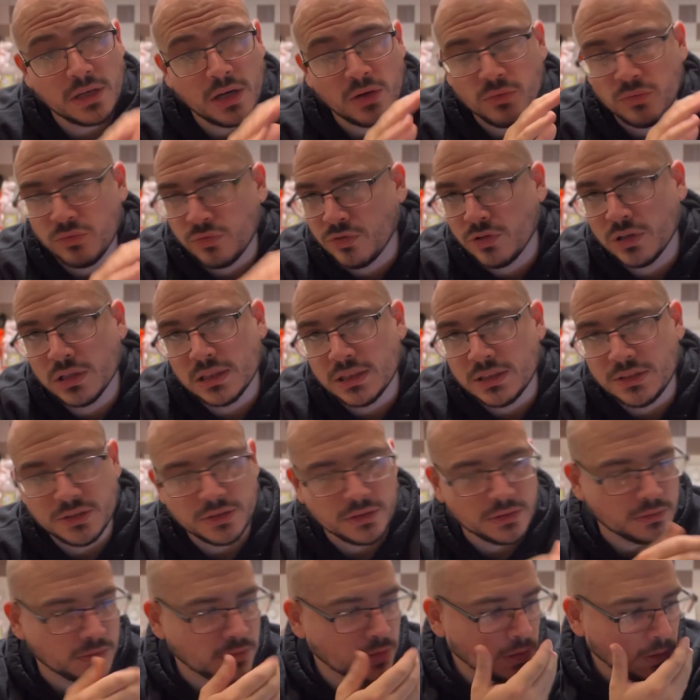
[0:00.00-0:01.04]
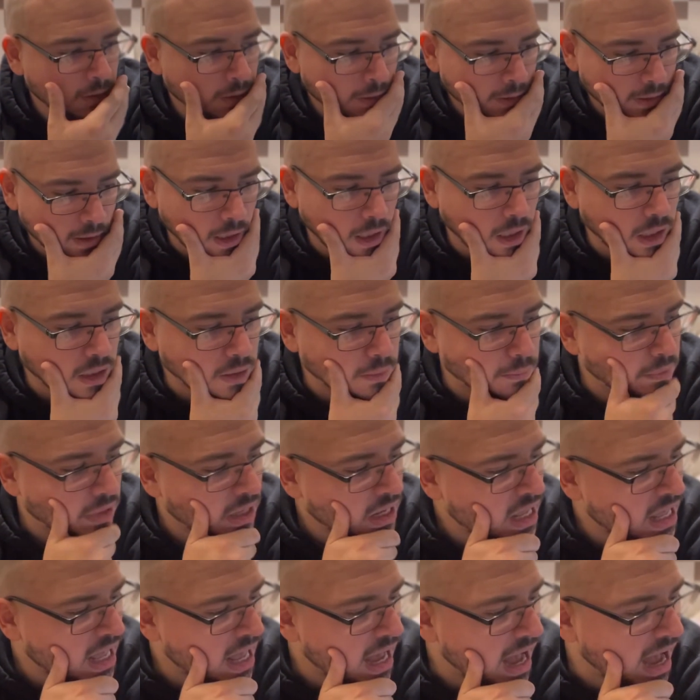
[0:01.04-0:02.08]
I really do. Um,
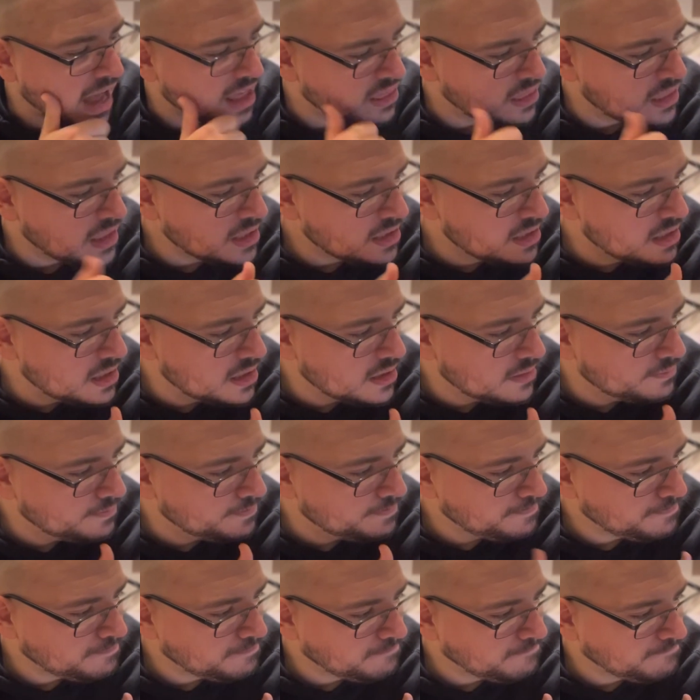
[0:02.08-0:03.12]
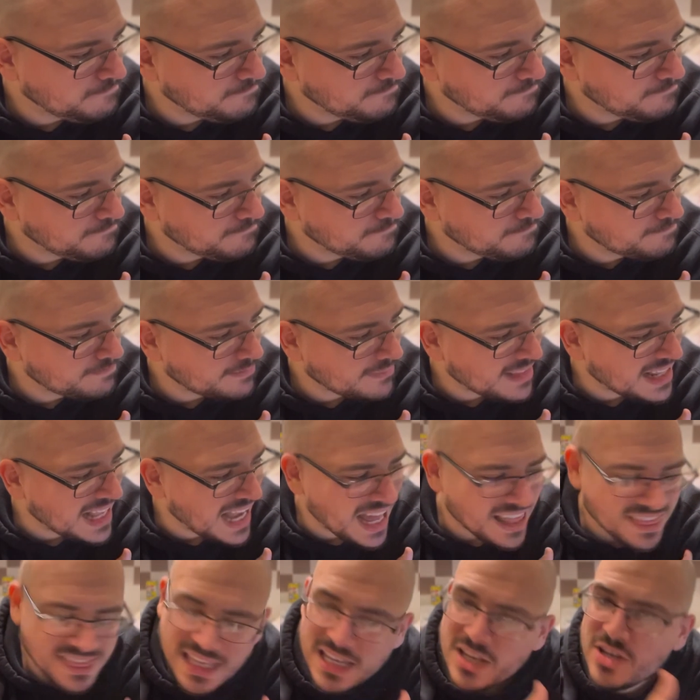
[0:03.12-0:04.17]
I think,
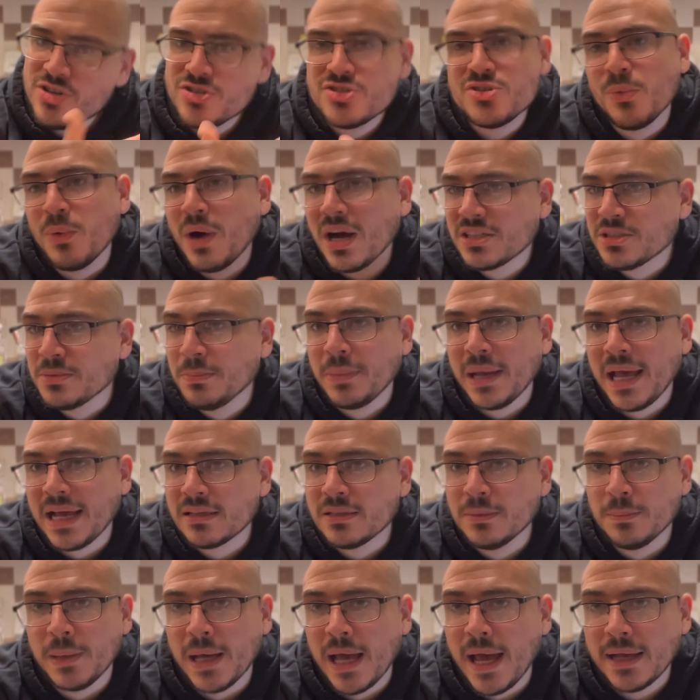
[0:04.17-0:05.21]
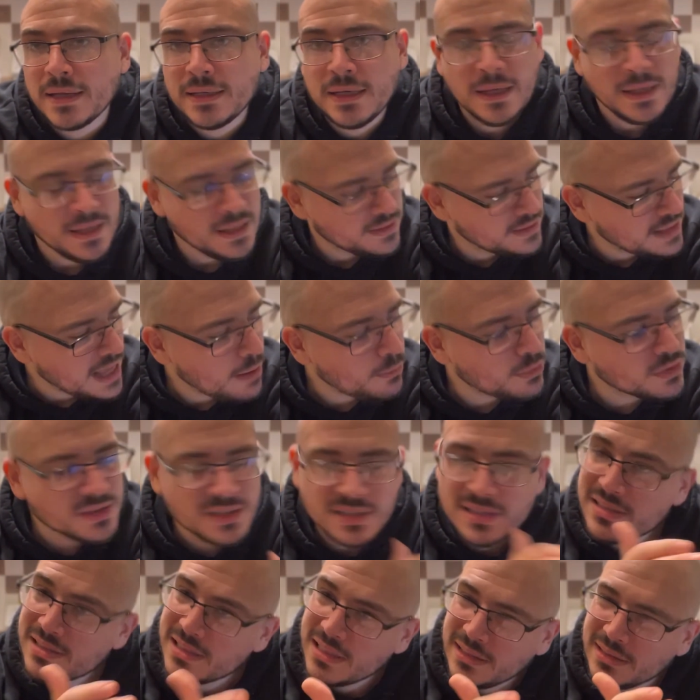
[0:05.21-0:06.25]
I think you should watch them back to back. That one's
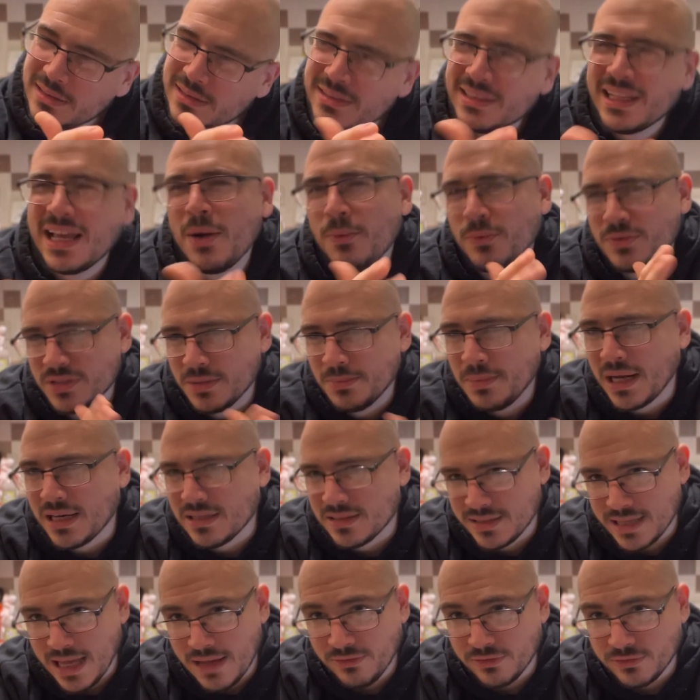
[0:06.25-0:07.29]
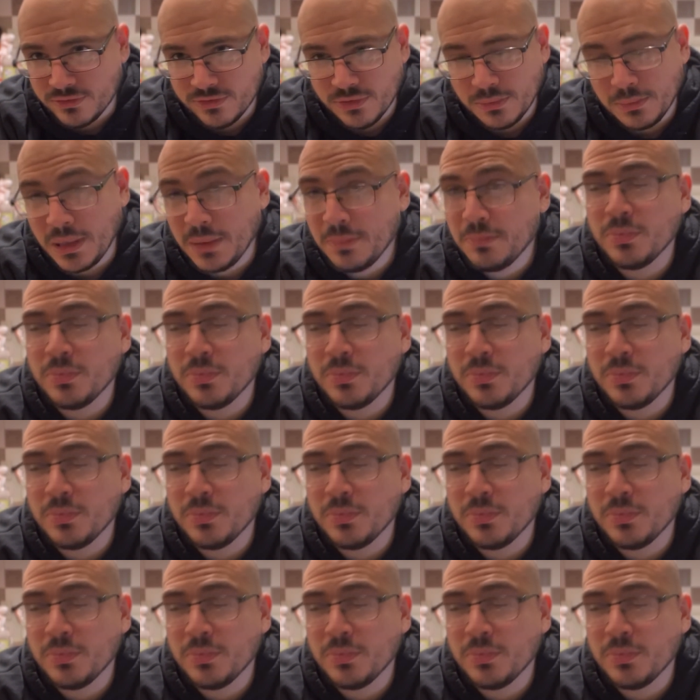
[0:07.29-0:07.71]
still, that one's about a seven for me.